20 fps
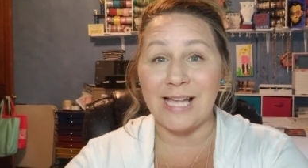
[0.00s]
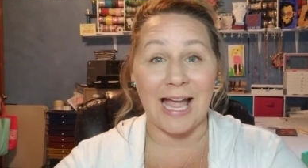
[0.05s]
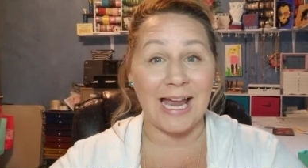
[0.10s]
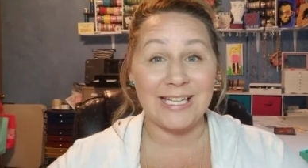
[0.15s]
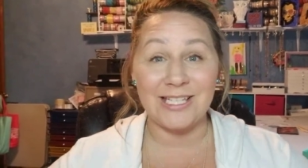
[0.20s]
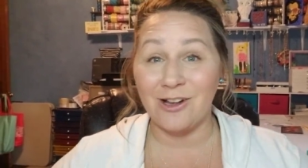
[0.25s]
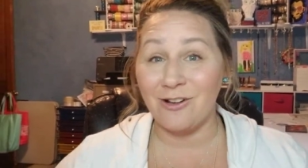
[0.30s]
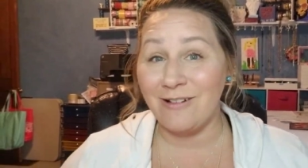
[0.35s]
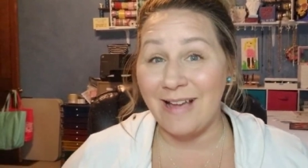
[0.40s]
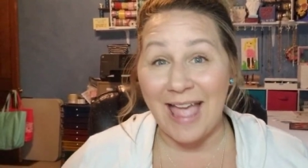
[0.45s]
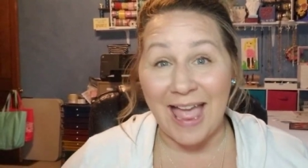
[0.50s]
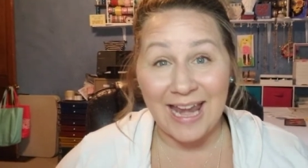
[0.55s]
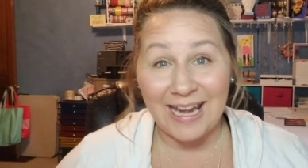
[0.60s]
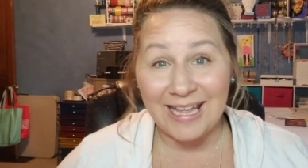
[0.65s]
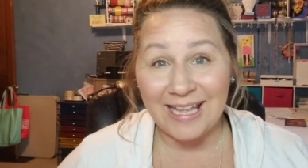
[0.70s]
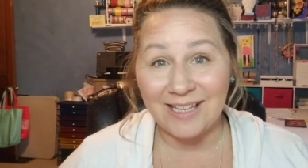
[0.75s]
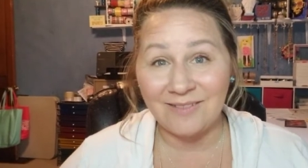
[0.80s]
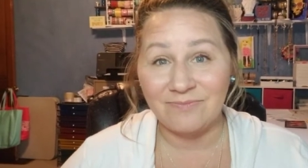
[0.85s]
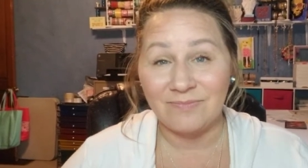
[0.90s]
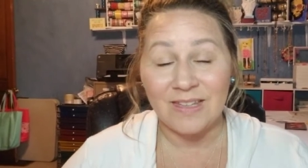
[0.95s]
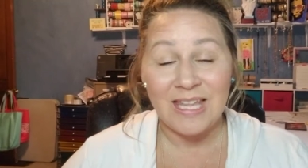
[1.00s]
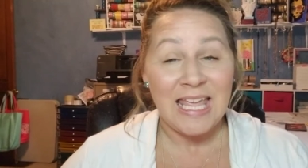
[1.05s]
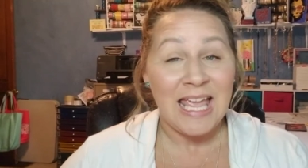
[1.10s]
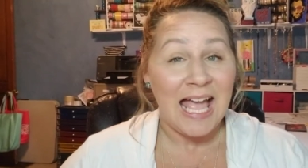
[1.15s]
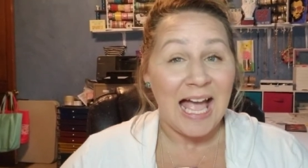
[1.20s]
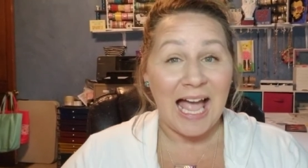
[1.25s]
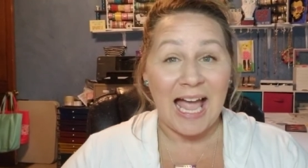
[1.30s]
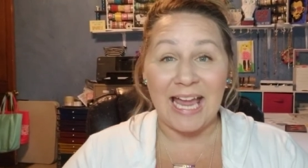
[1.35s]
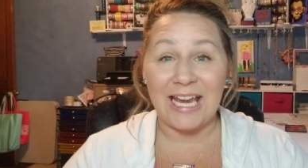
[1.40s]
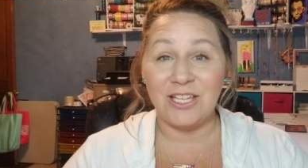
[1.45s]
I don't edit.
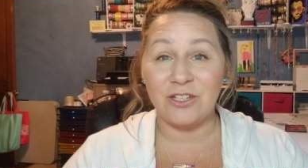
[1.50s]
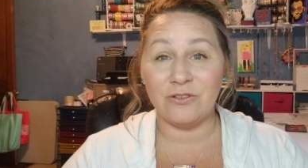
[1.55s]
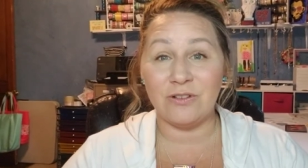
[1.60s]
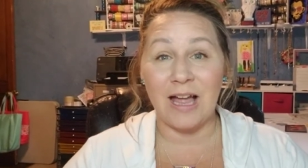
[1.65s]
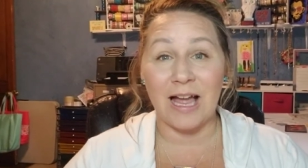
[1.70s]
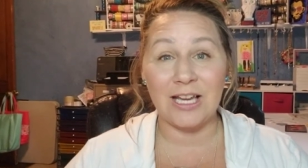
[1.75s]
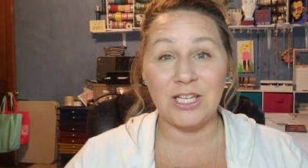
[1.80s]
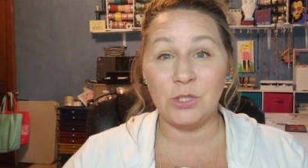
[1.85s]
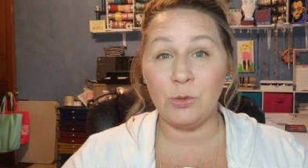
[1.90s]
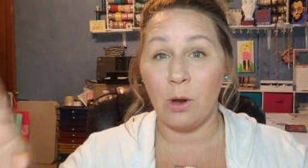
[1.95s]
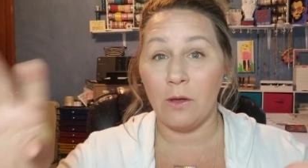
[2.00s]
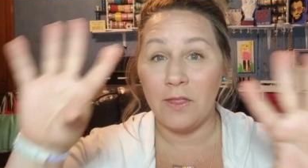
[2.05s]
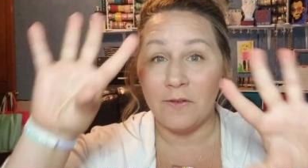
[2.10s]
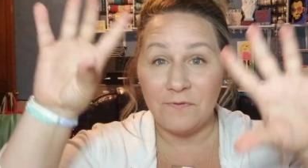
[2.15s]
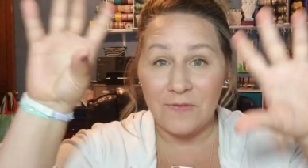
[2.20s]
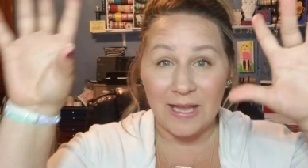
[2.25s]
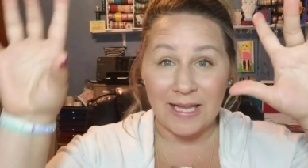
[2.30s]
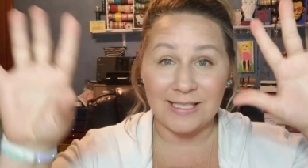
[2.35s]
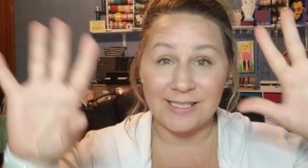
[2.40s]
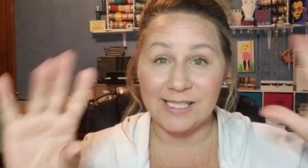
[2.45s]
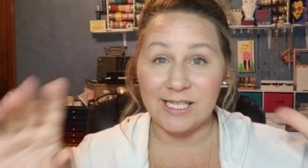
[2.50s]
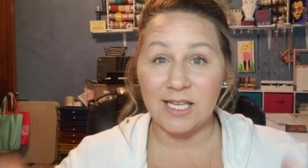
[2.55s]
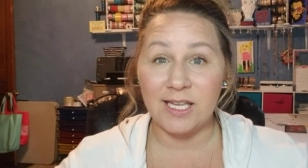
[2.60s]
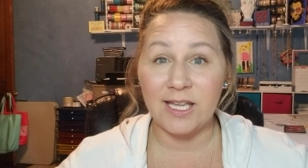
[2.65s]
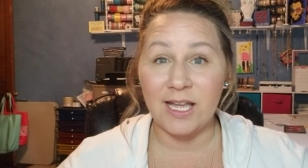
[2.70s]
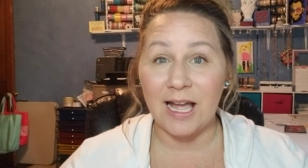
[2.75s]
I do not do all the fancy